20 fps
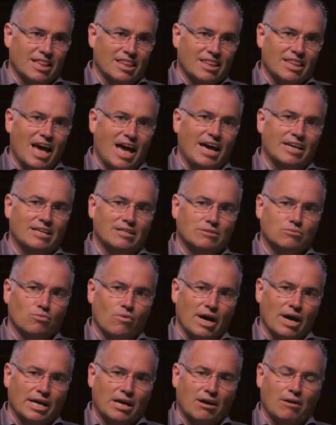And that is
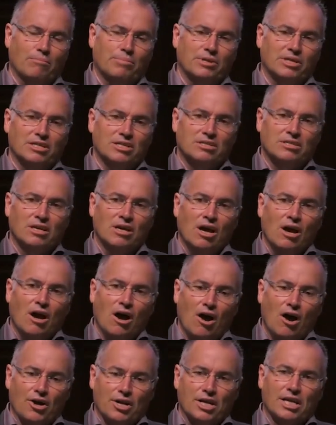why companies
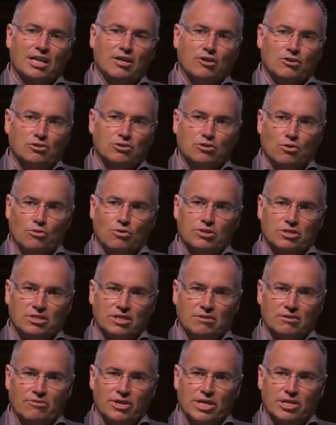are geared towards
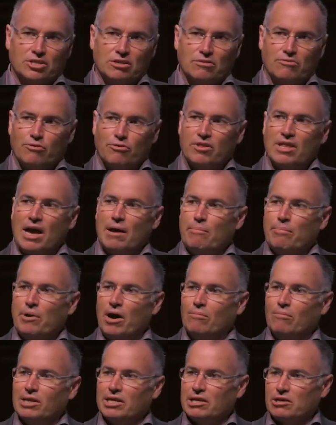innovation, for that
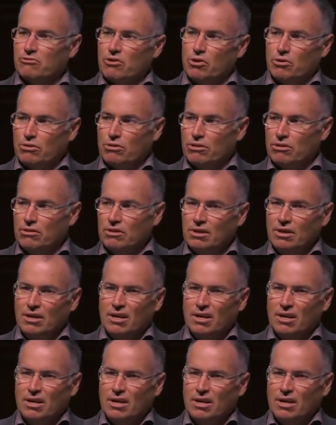public growth.